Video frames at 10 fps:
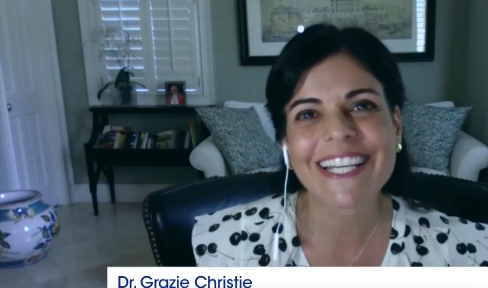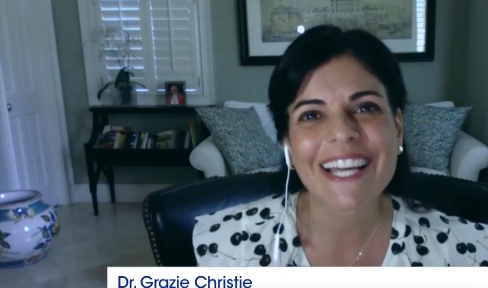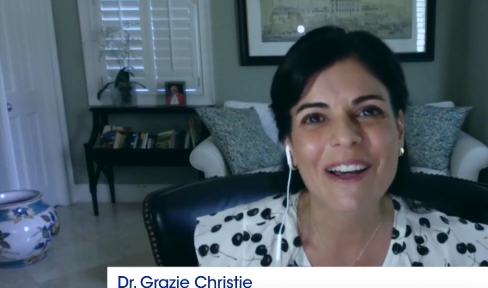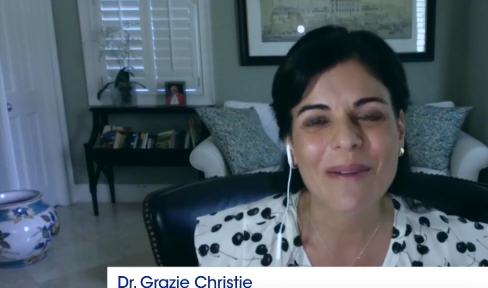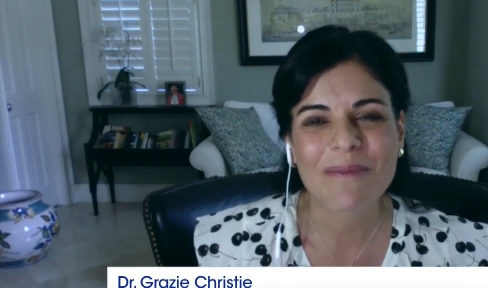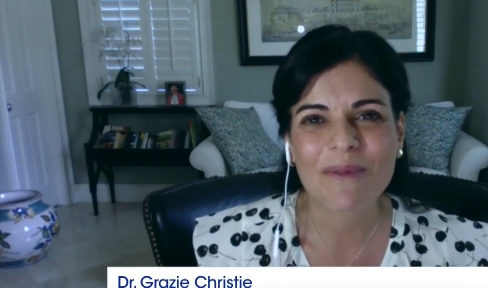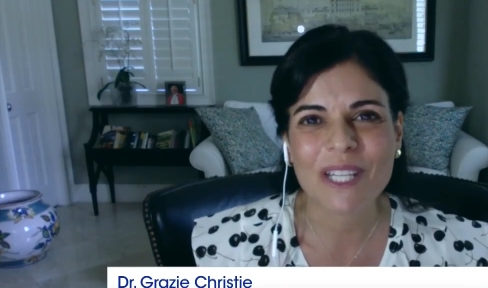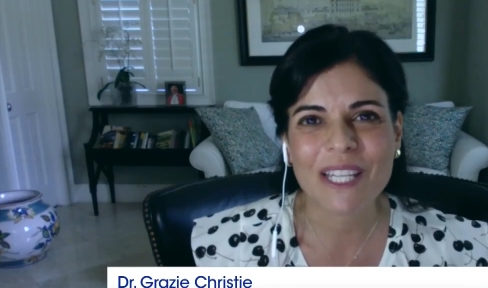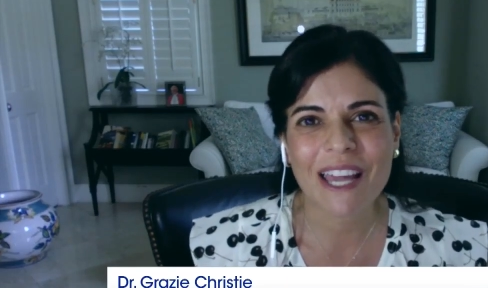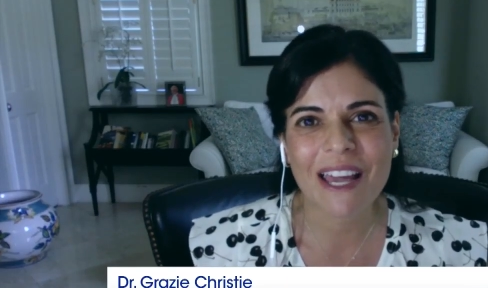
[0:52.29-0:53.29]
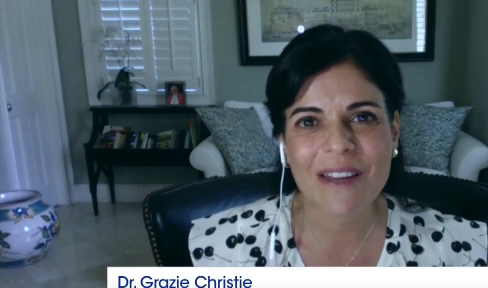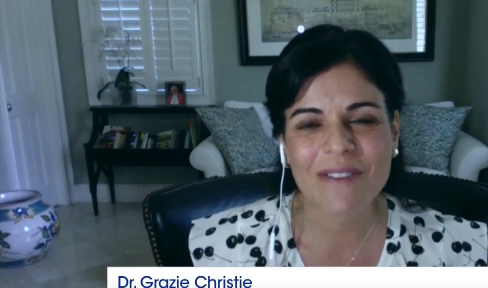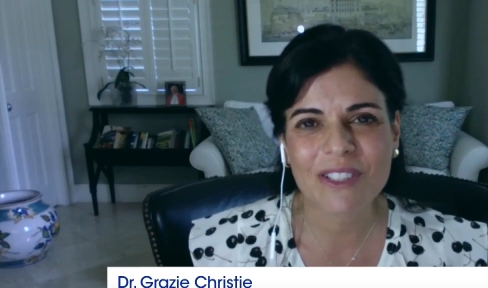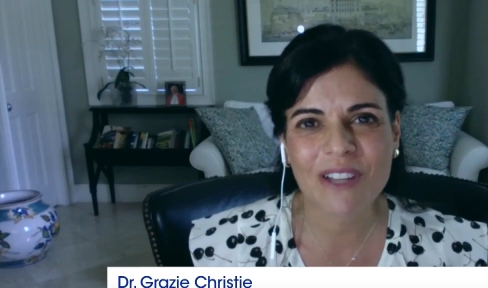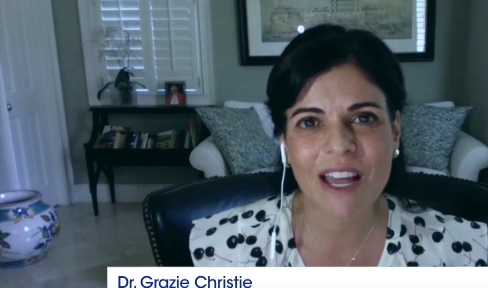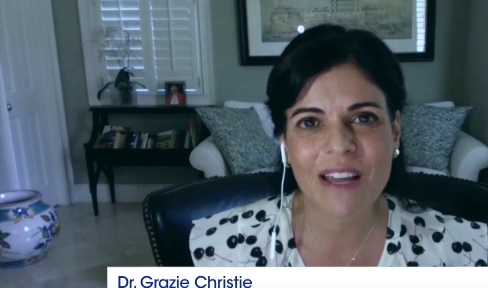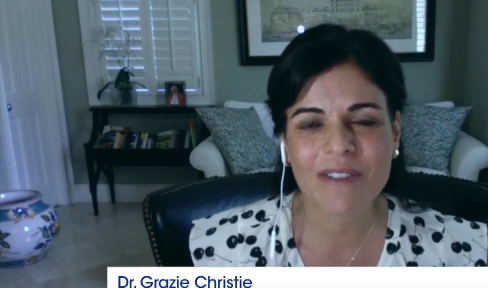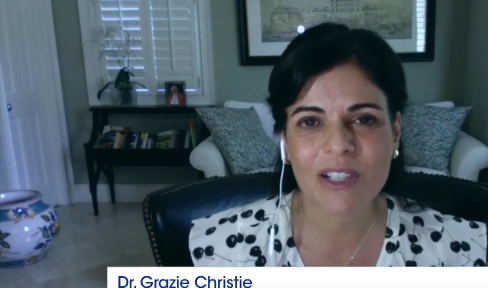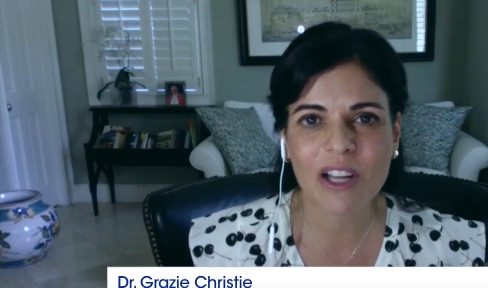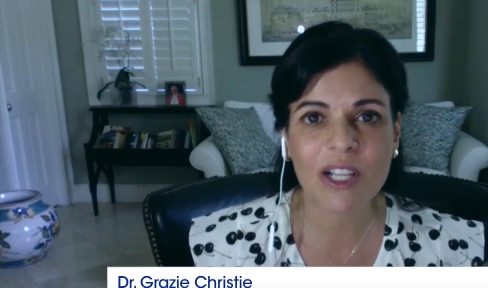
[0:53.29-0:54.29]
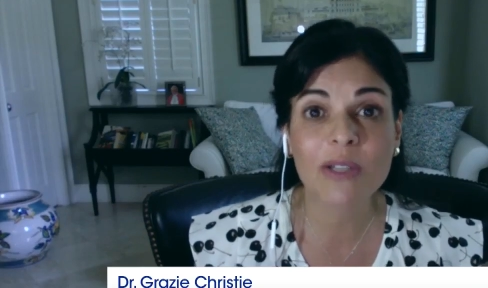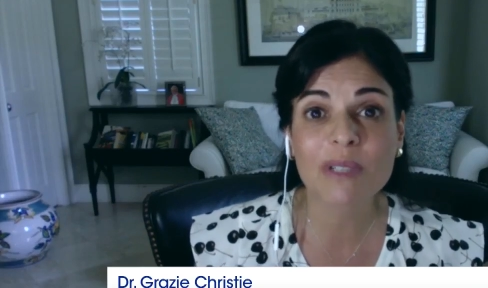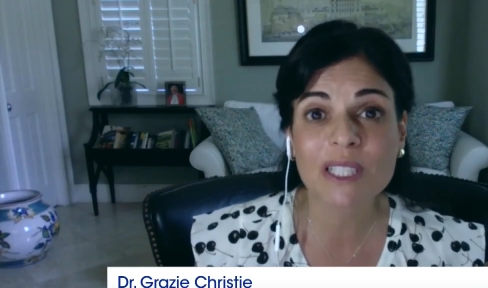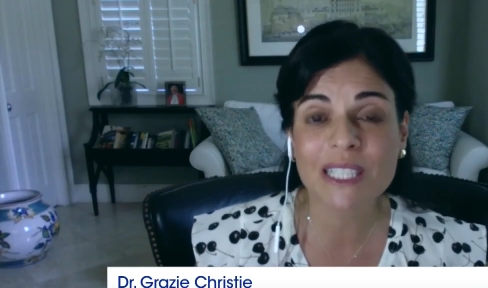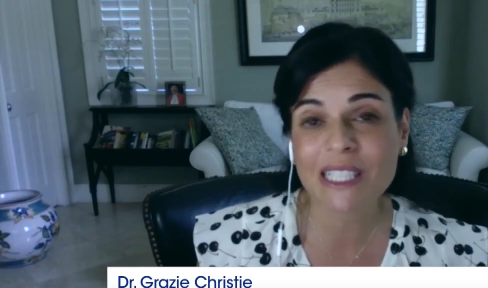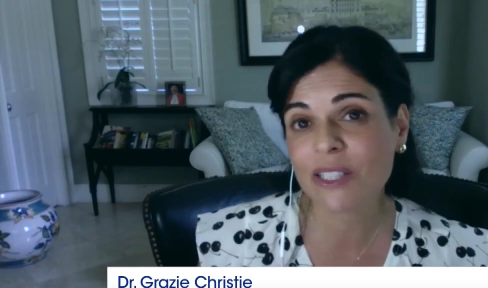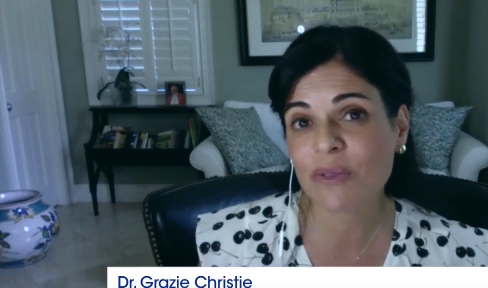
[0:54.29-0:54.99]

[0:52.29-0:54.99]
Speaker 1: um, we have to have a lot of humility in the